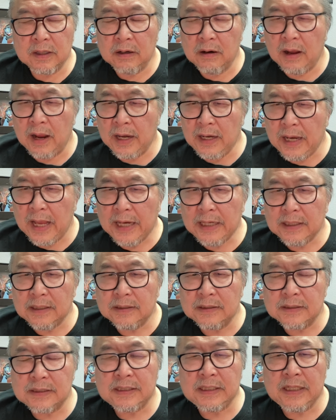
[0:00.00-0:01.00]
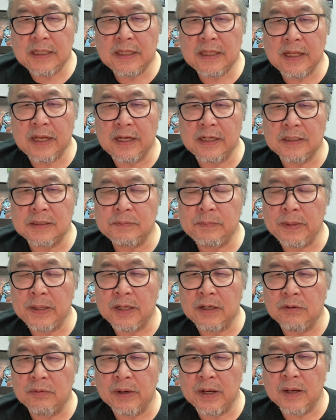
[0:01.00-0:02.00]
You know, I like to see things
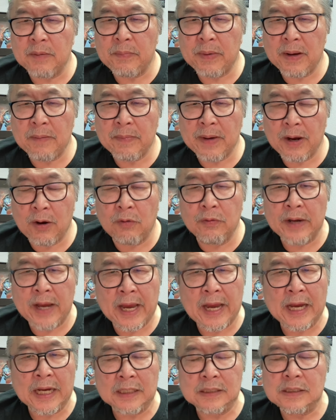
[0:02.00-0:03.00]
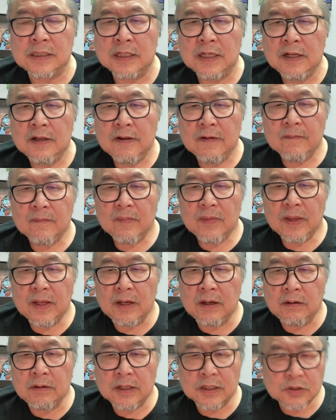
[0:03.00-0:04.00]
being created by my own hands.
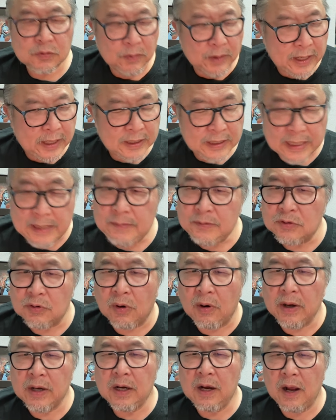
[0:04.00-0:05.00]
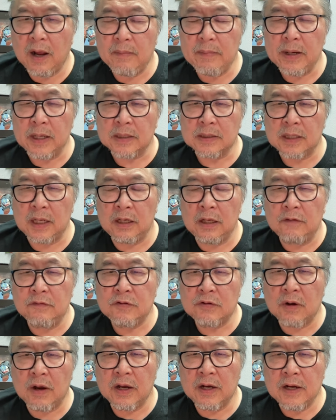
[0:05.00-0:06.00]
You know, that's why I keep drawing comics. I love
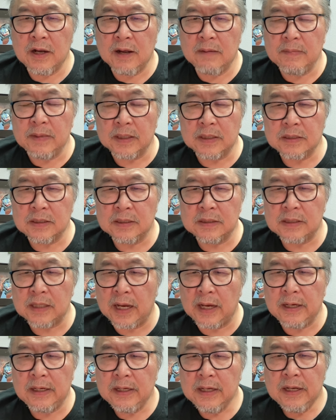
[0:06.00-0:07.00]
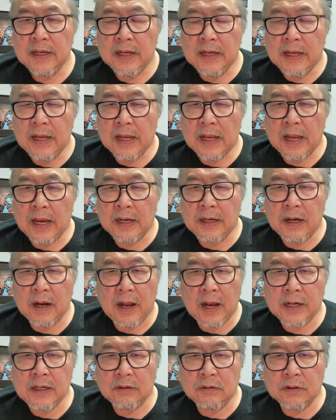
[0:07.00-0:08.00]
drawing comics. It's I, I you know,
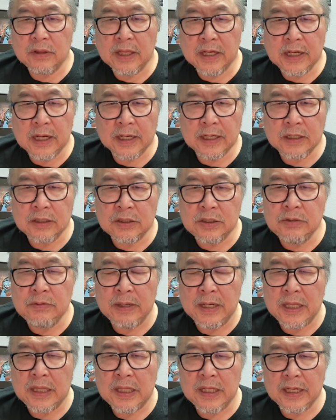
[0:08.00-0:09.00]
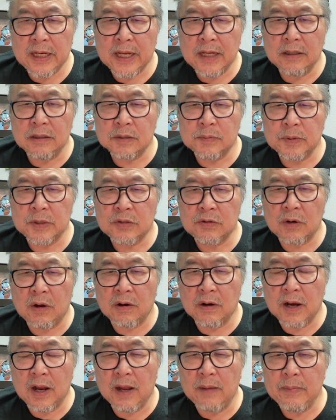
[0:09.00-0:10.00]
I don't think I could do anything else but
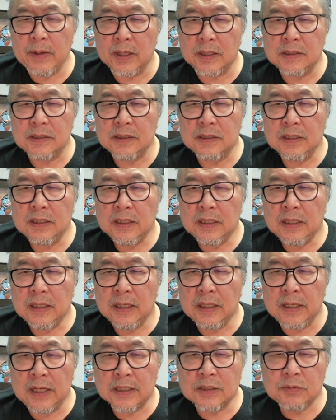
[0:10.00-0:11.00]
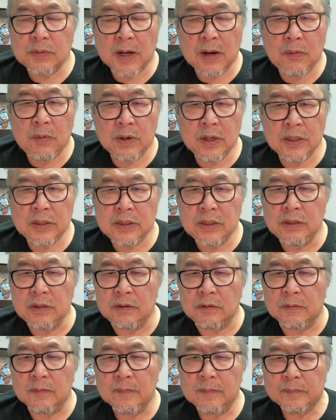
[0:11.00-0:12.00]
draw comics, and that's what I want to
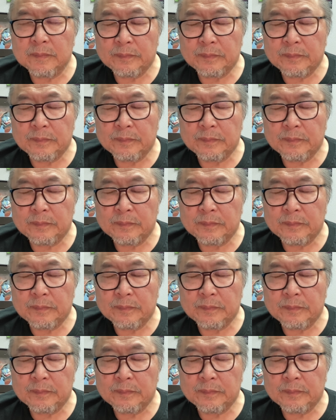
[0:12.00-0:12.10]
do.